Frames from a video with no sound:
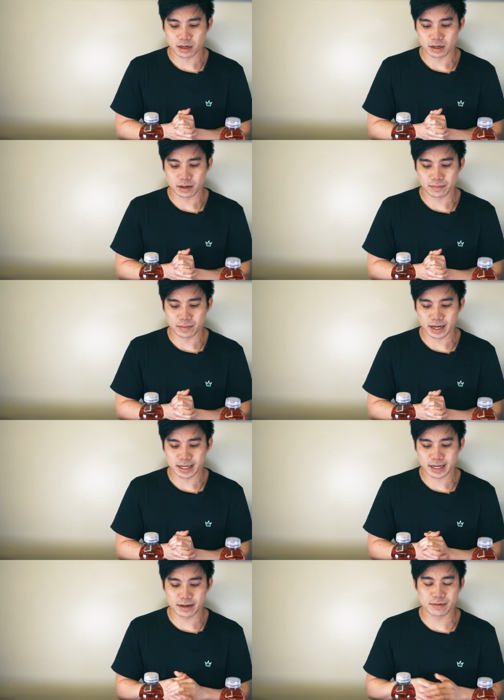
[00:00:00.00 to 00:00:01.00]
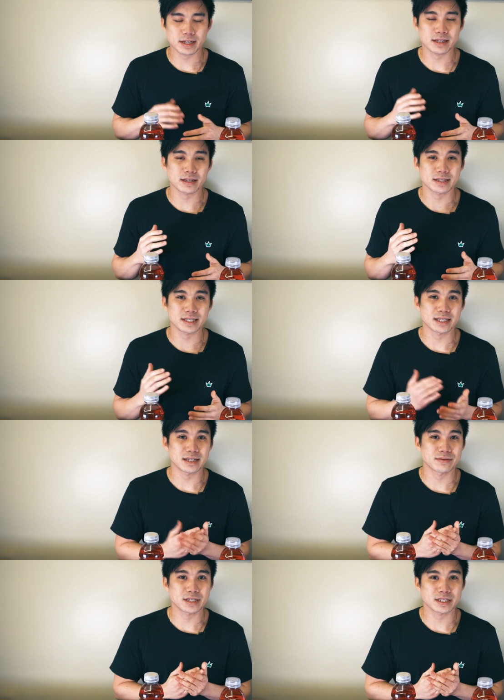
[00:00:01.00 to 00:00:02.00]
I can't really
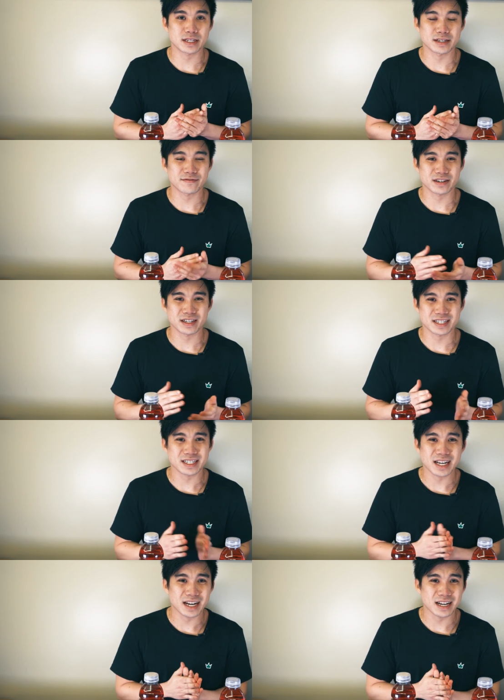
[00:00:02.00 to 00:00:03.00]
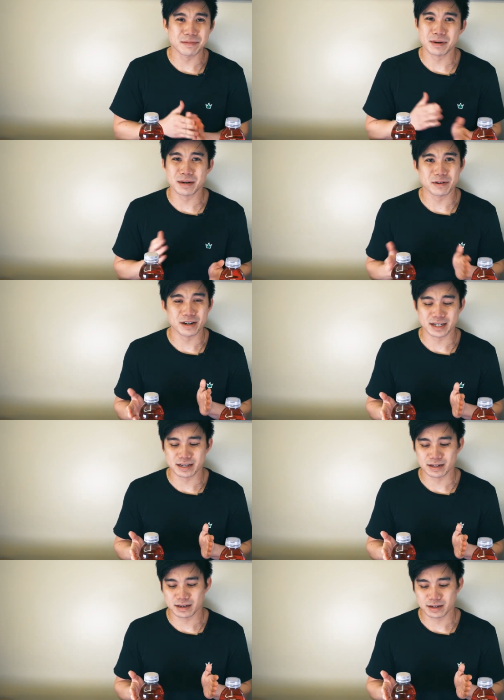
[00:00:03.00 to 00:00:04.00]
distinguish the different acai,
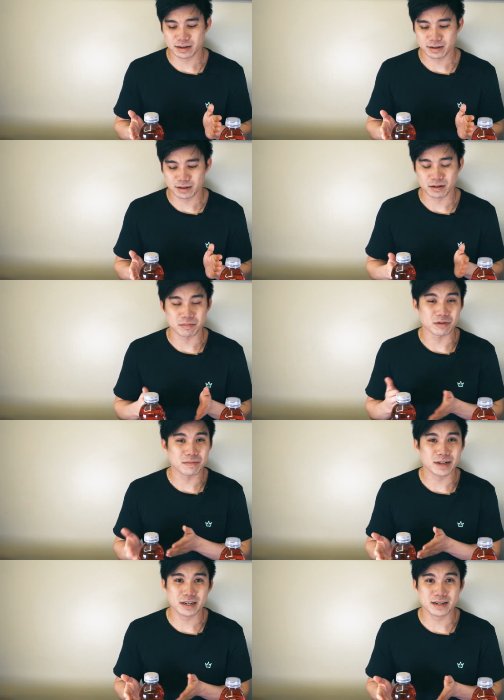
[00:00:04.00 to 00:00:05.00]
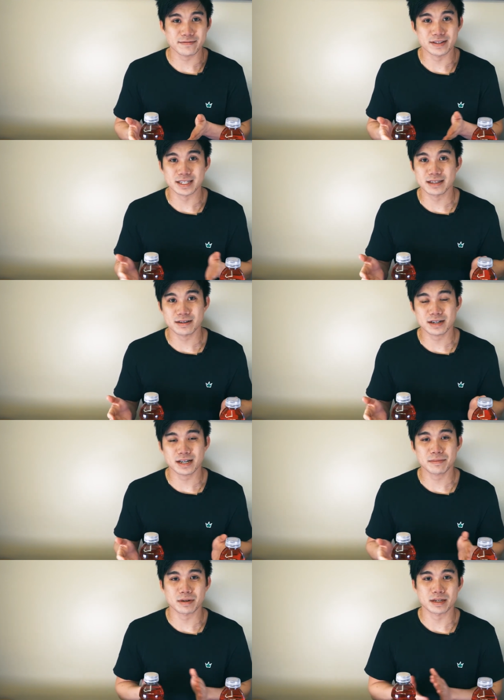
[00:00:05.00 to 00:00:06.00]
pomegranate, or blueberry, if it's in there or
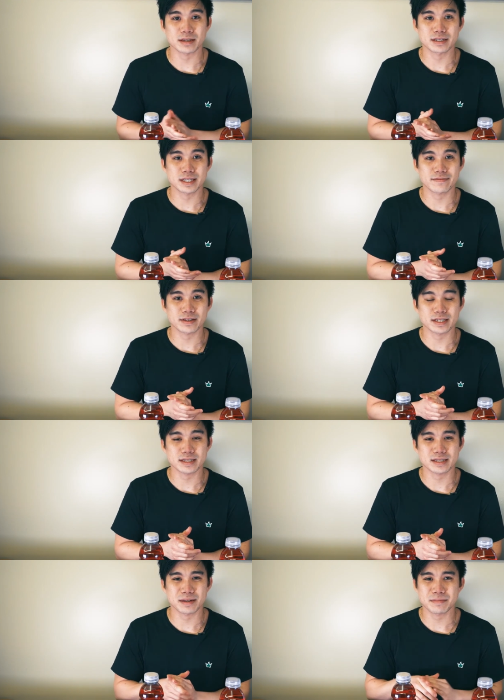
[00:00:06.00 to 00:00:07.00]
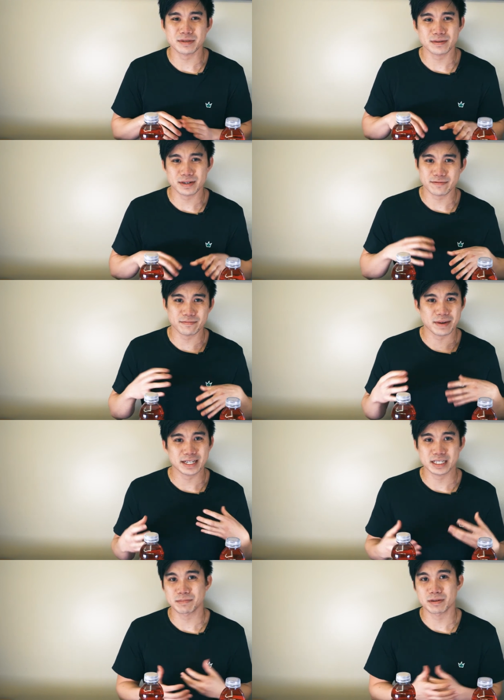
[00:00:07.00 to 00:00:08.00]
not, but there's definitely some sort of
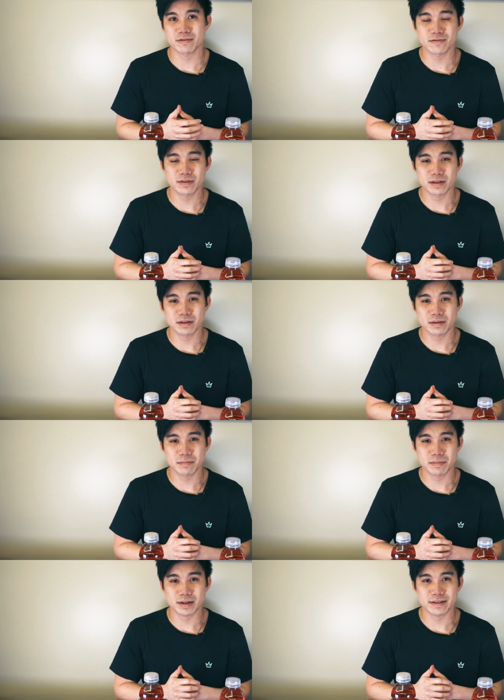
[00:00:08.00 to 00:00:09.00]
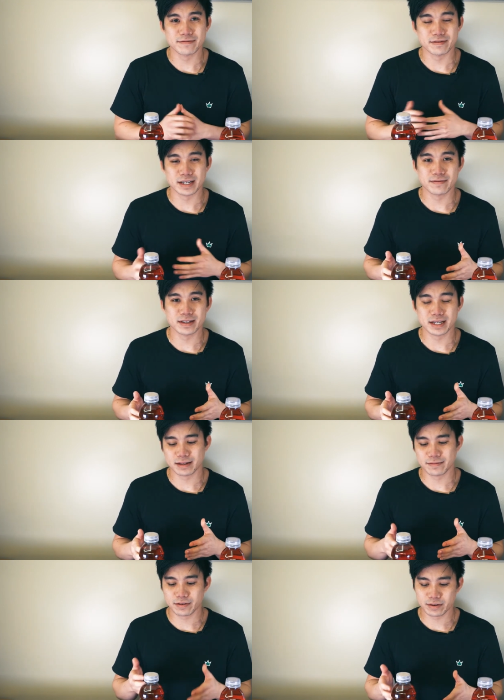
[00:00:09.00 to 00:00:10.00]
mashup of berry flavor that
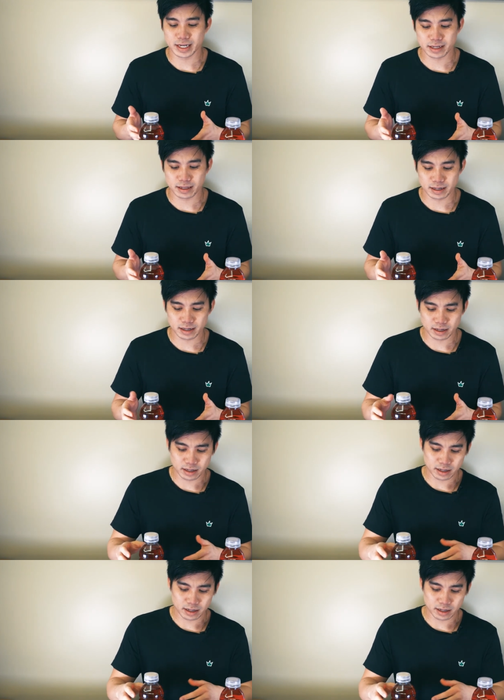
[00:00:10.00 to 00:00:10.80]
they've created in there.